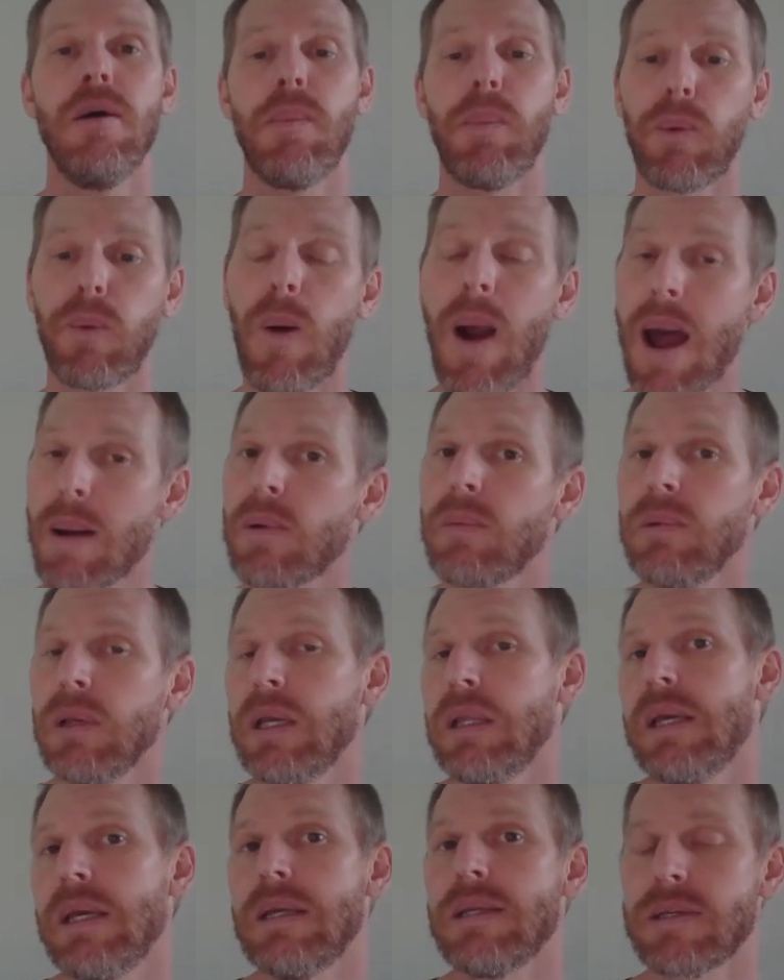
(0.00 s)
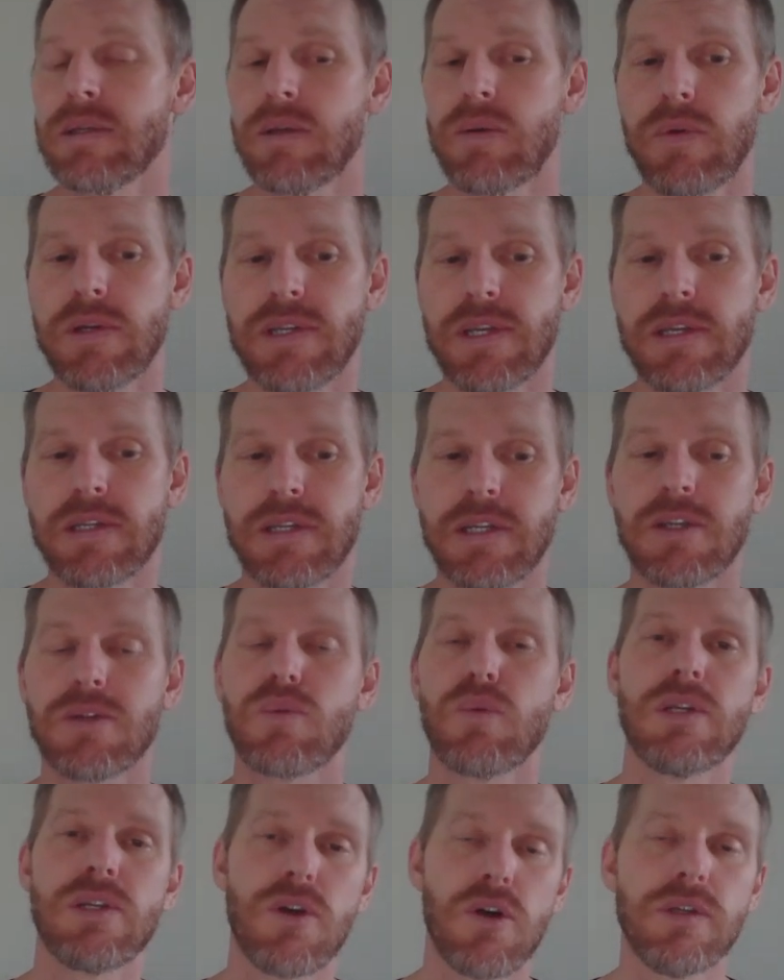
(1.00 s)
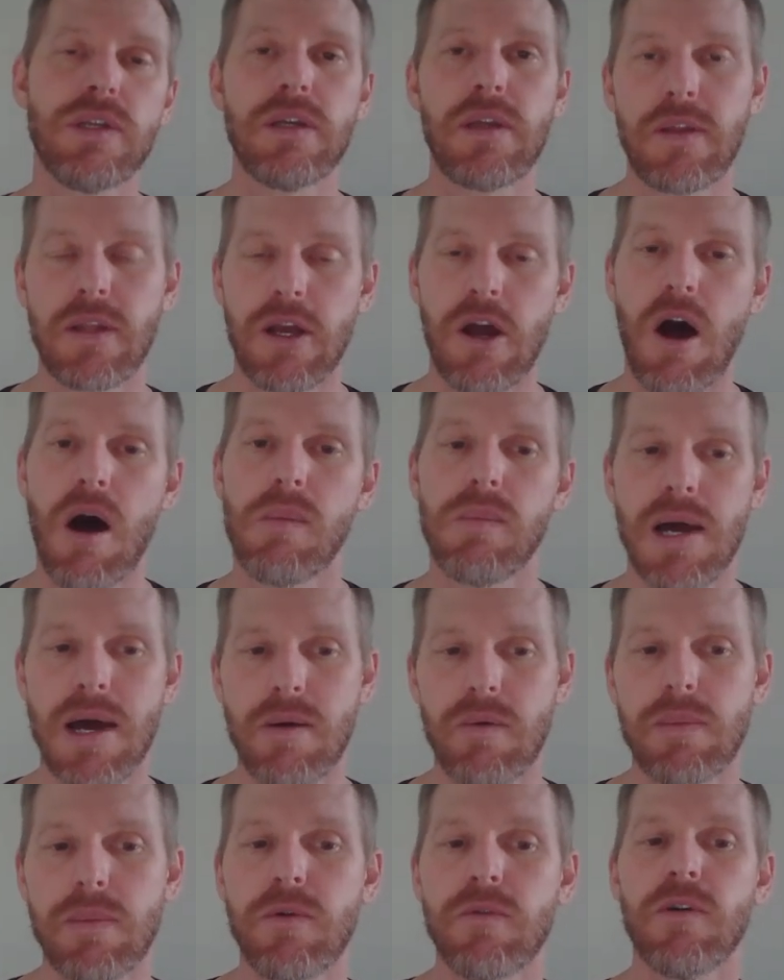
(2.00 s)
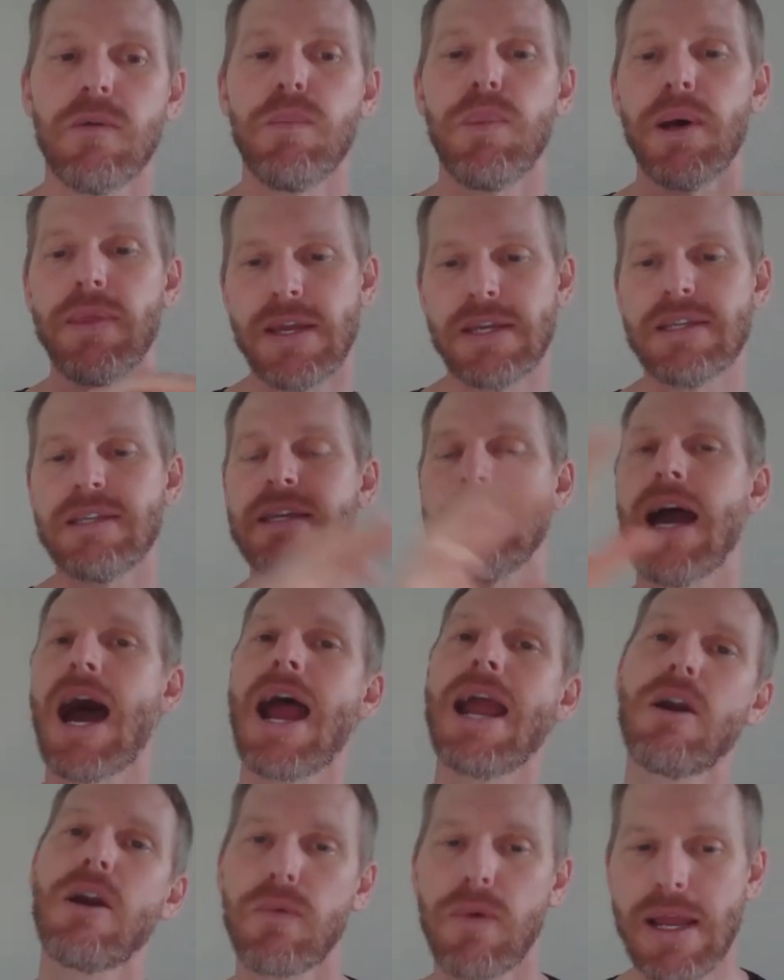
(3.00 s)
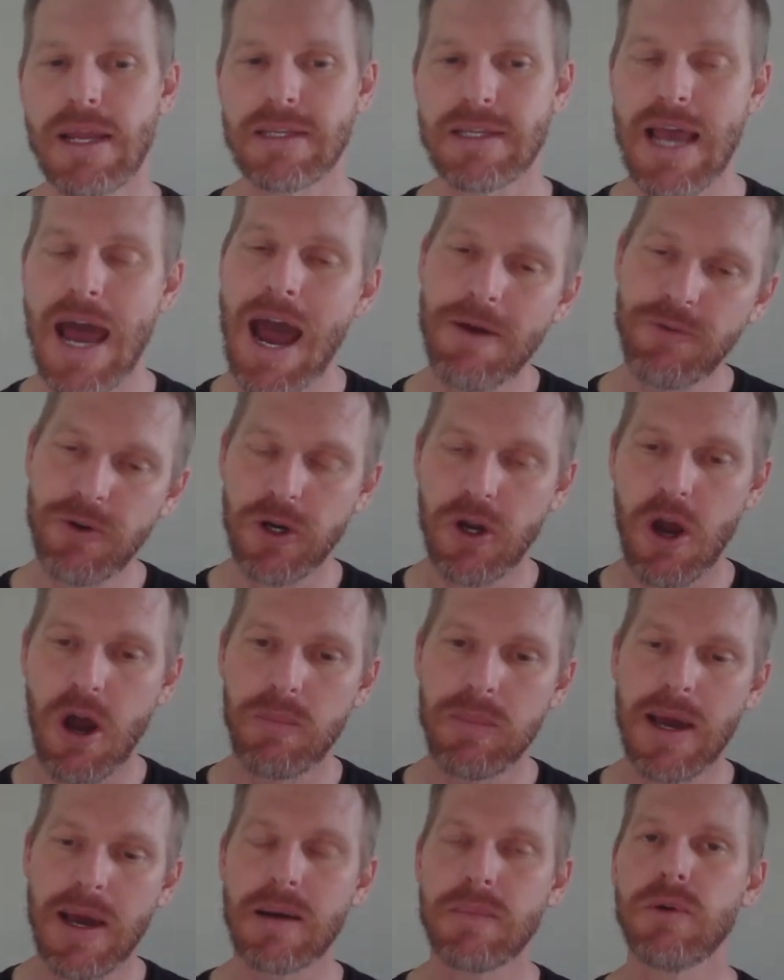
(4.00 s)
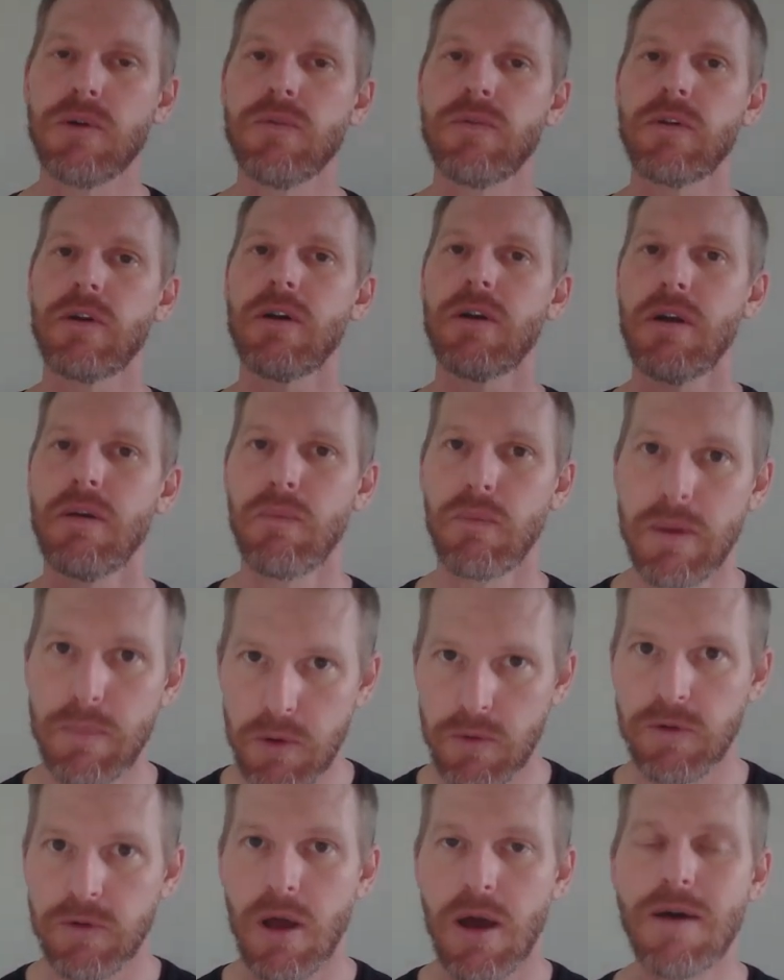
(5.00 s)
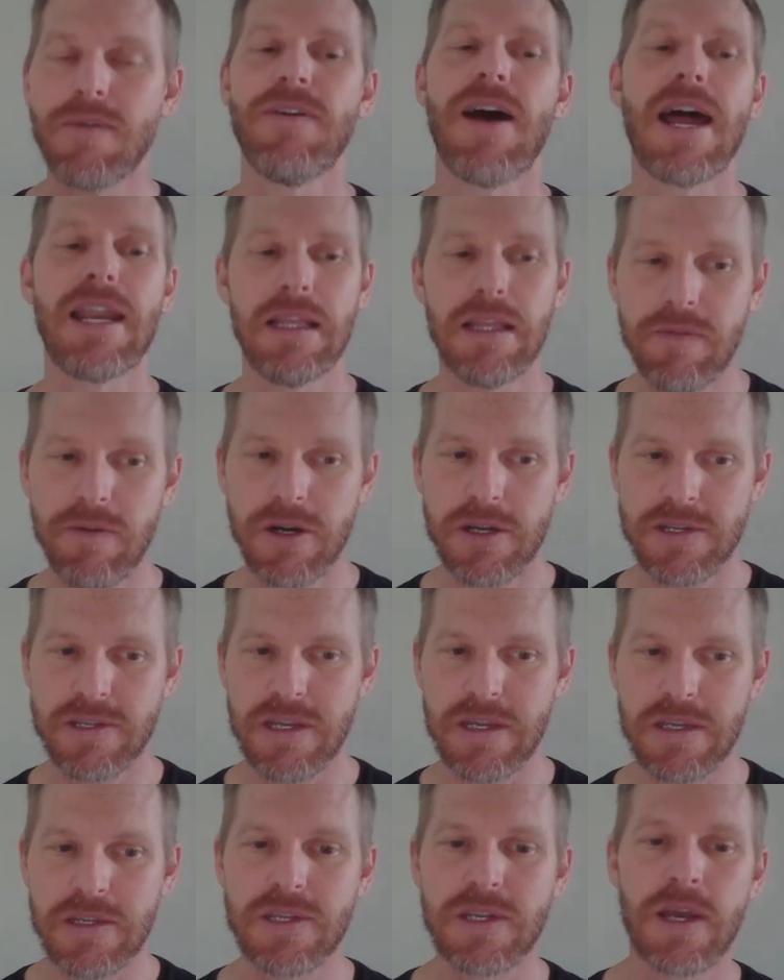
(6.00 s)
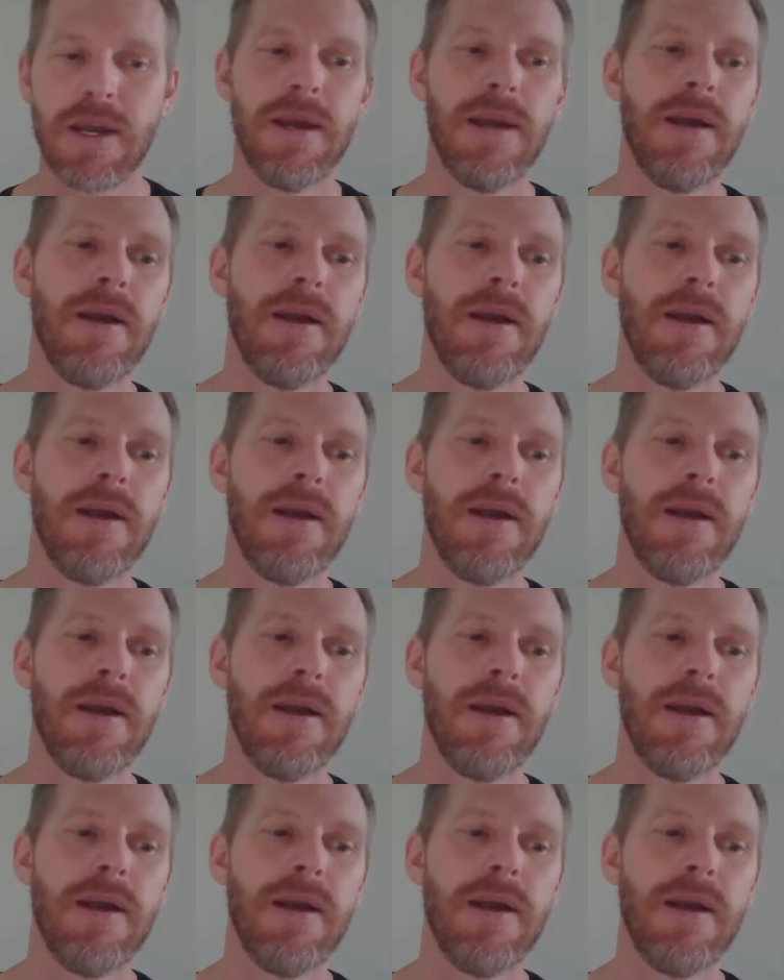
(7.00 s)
Probably the insulin resistance resulting in the gallbladder removal, but they see higher rates after gallbladder removal of fatty liver disease.